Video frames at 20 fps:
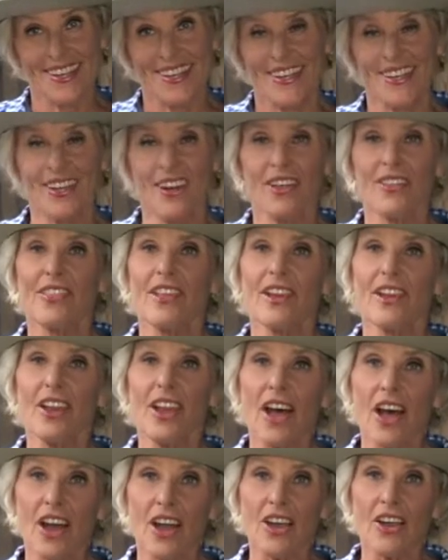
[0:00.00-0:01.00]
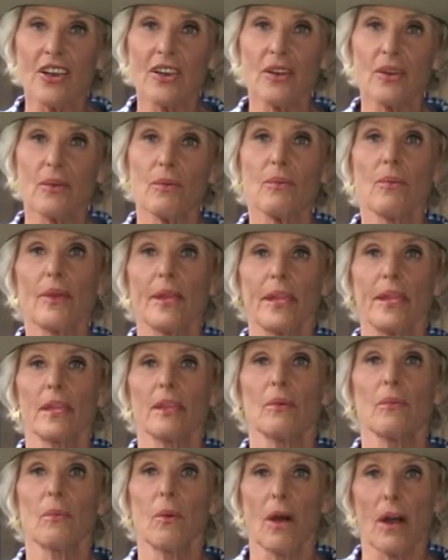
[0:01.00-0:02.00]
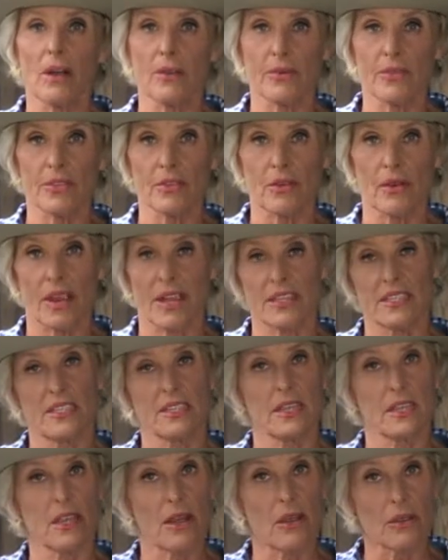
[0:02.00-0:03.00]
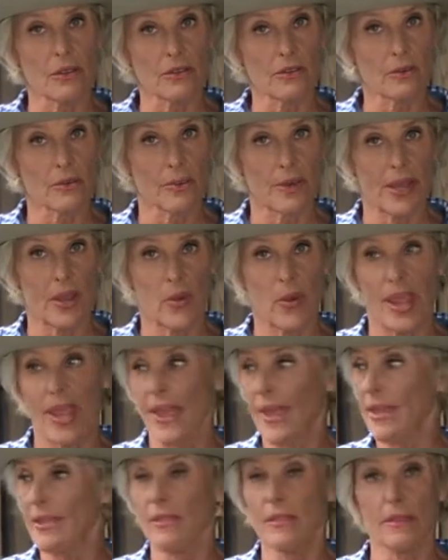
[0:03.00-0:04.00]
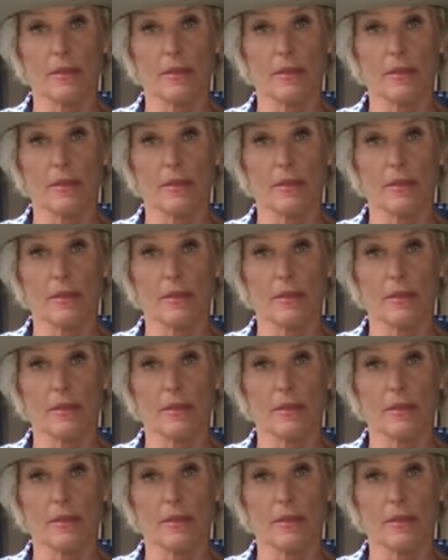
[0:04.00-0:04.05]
You know, the longer we walk with Christ, the older we get,